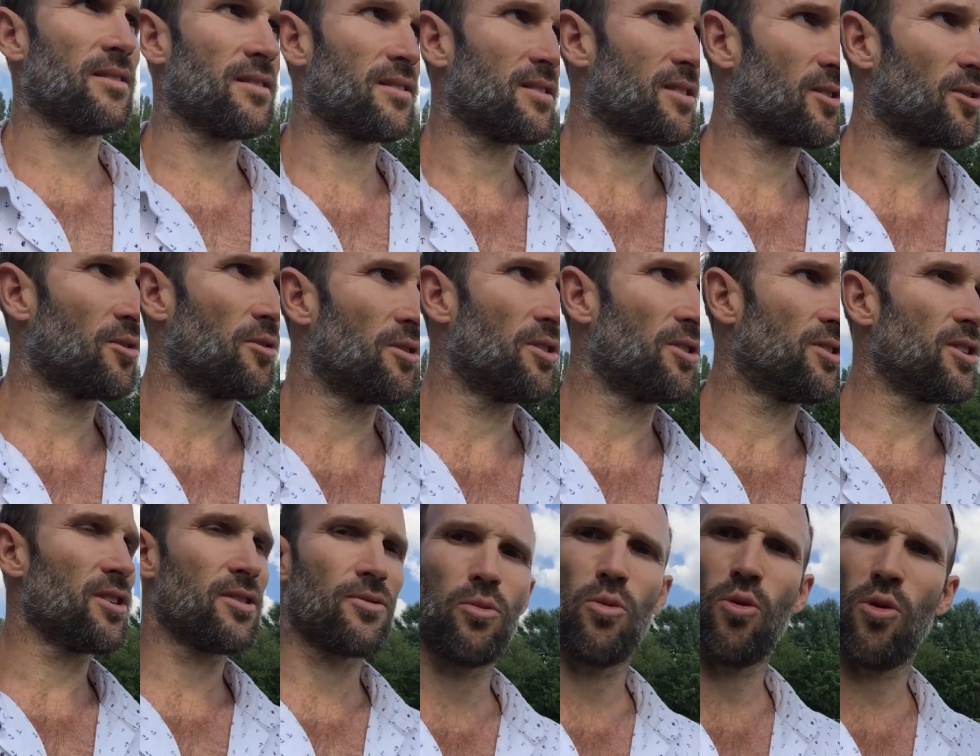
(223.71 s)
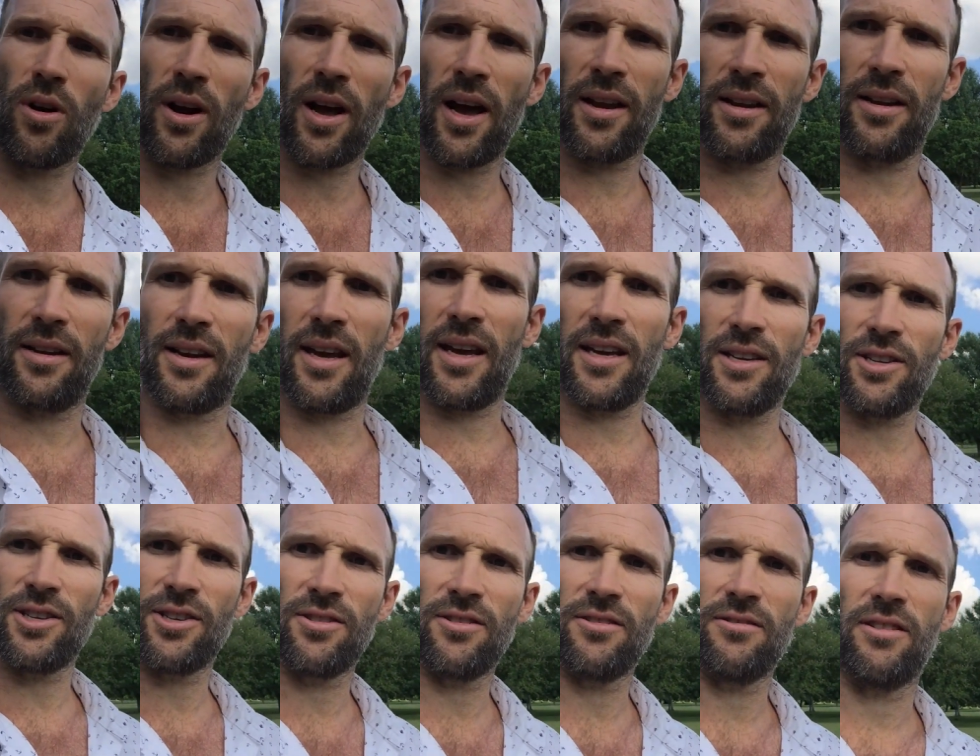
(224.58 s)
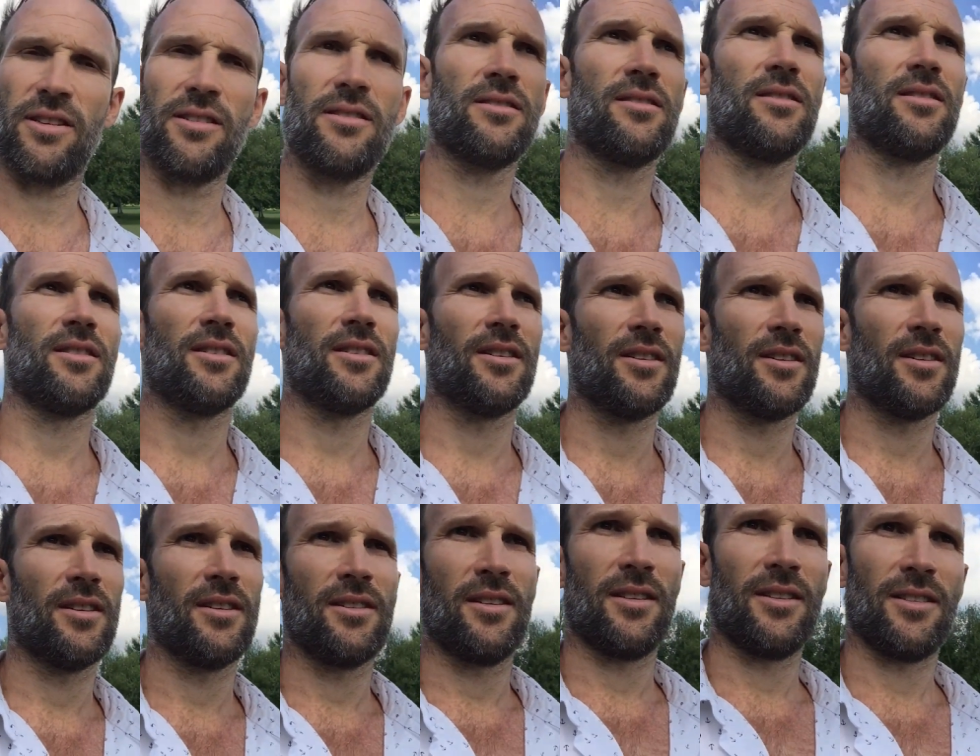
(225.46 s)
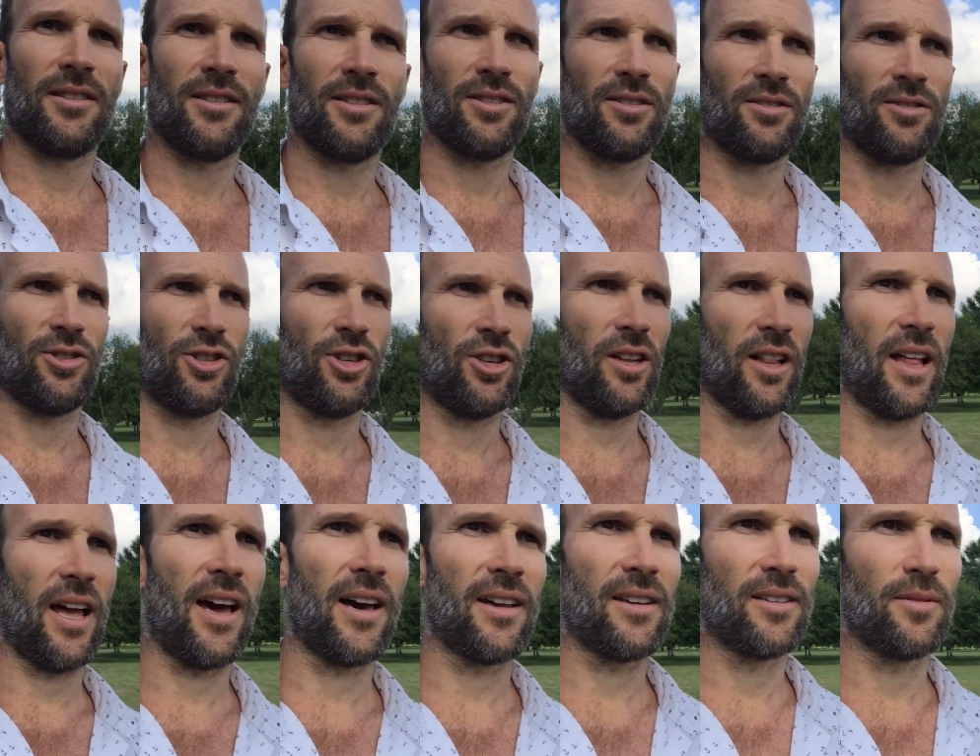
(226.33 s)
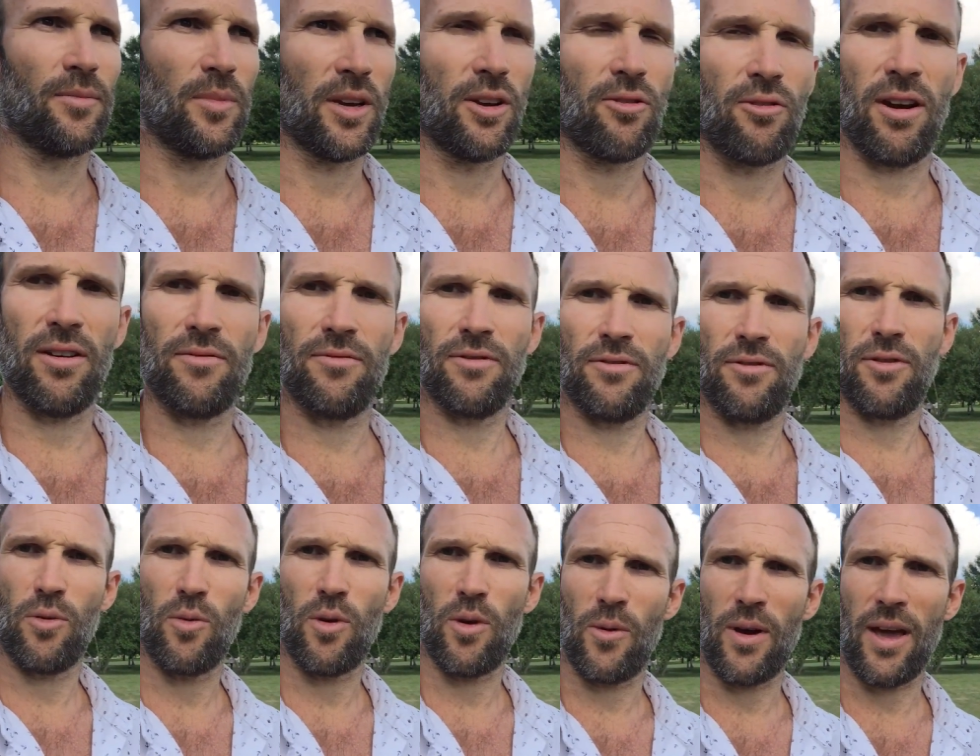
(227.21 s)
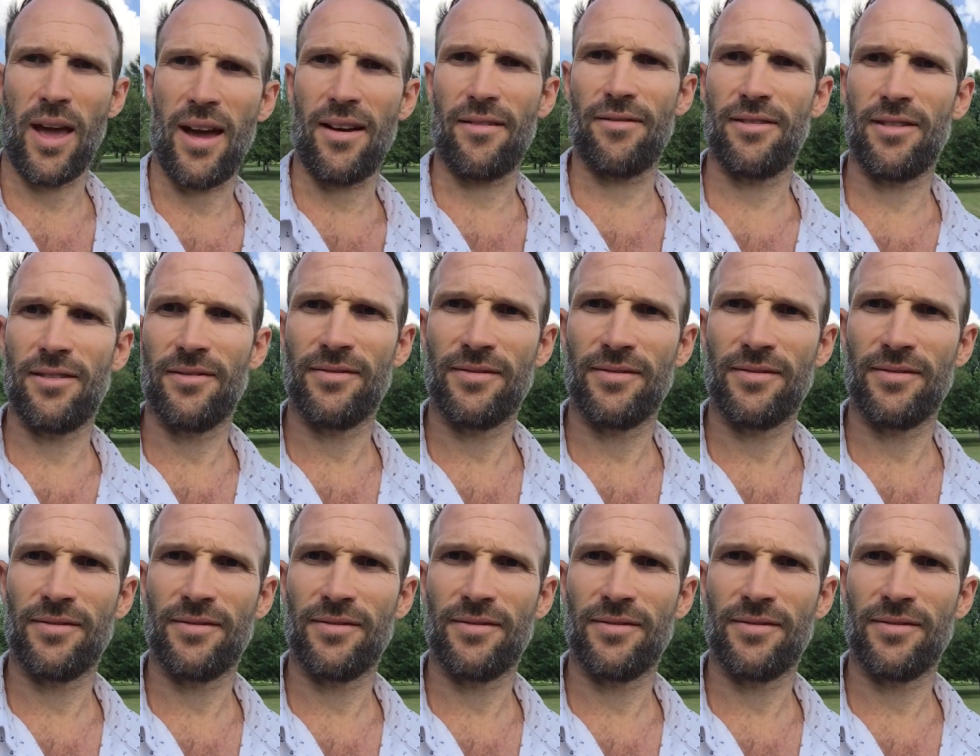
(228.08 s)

It's good to just walk out in nature and chill out and be grateful for what we have.